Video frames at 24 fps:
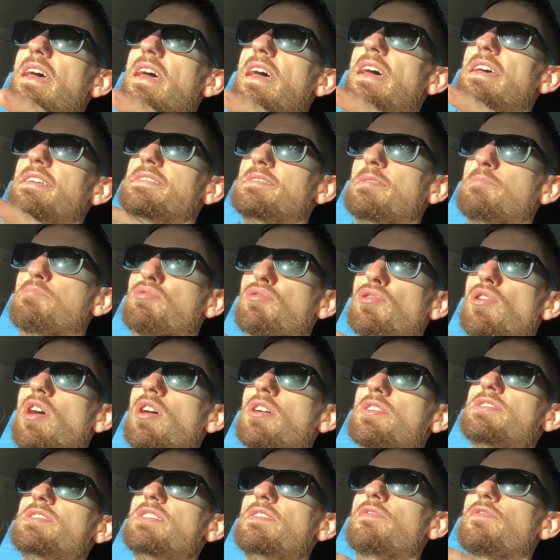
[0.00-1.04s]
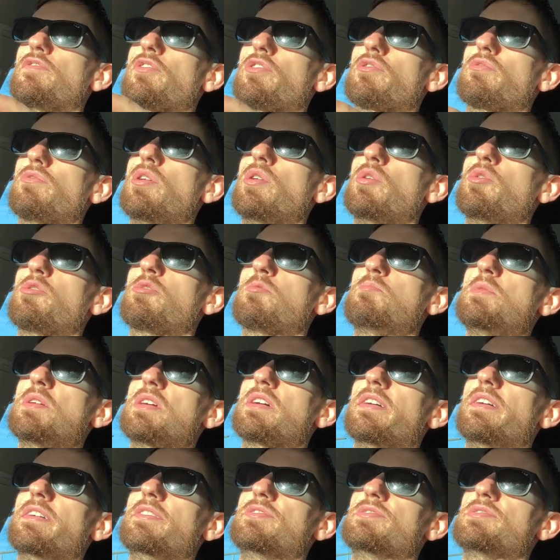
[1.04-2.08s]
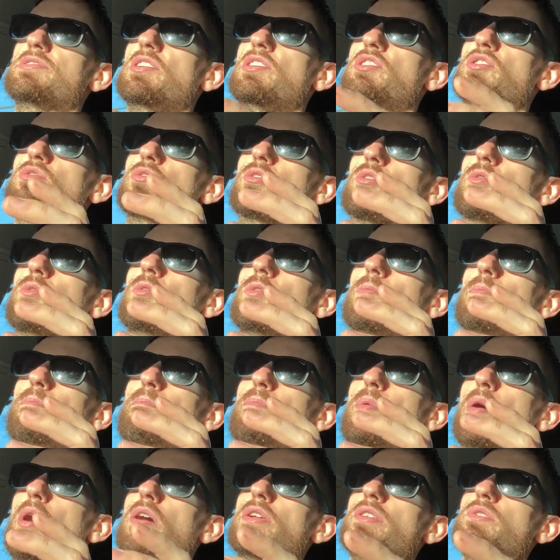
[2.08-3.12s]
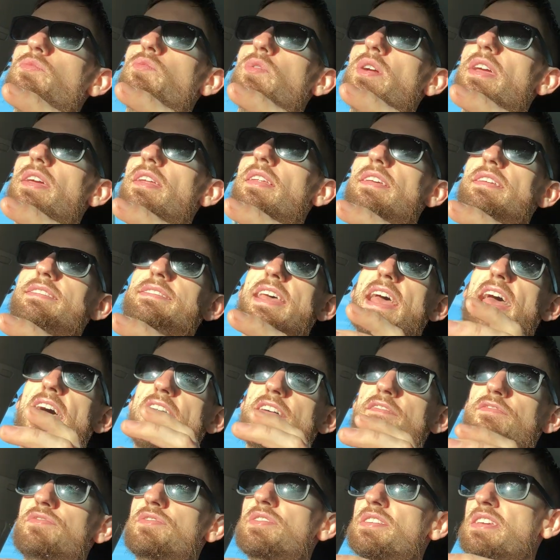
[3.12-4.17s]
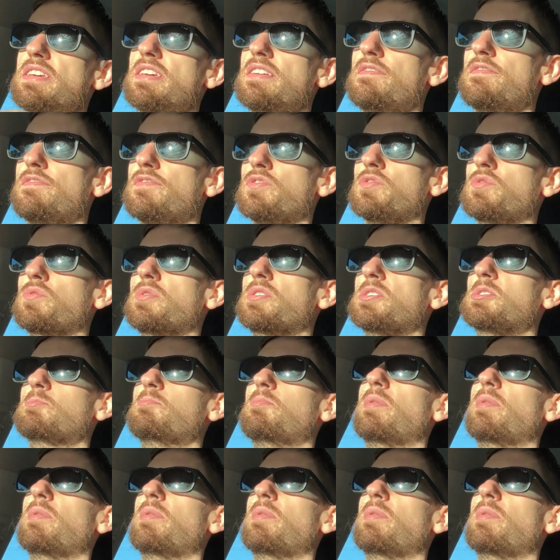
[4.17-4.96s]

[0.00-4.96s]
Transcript: as a proxy for growth, because your body weight is heavily influenced